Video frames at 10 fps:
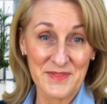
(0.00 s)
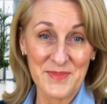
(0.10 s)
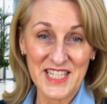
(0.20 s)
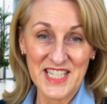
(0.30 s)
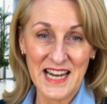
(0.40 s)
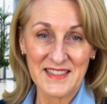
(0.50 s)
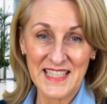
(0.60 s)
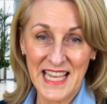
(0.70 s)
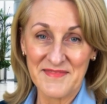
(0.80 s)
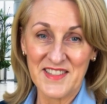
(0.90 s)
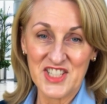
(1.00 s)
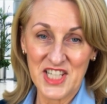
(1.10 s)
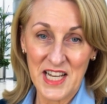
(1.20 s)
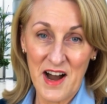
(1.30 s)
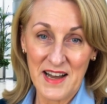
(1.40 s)
reach out to the
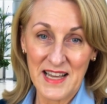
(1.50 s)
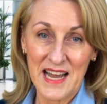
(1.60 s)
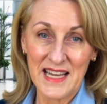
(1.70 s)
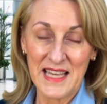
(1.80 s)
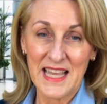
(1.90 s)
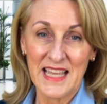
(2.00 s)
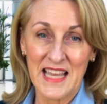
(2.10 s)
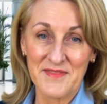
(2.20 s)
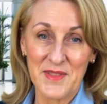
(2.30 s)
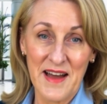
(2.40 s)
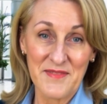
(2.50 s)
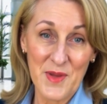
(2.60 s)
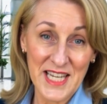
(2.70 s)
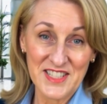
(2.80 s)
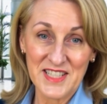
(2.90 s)
FEG hotline if you have
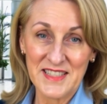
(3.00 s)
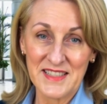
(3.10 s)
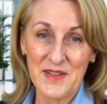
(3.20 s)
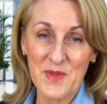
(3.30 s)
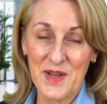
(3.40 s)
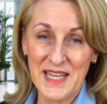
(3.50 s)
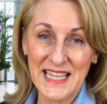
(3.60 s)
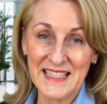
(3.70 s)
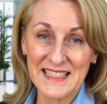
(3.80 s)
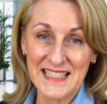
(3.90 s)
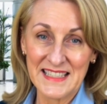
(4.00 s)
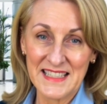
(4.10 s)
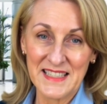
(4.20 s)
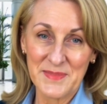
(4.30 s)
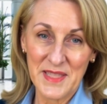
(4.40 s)
questions or need
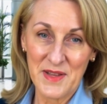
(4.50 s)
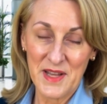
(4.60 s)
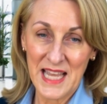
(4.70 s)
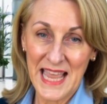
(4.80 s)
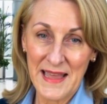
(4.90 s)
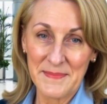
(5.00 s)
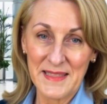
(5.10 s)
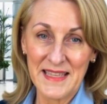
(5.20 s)
assistance with your claim.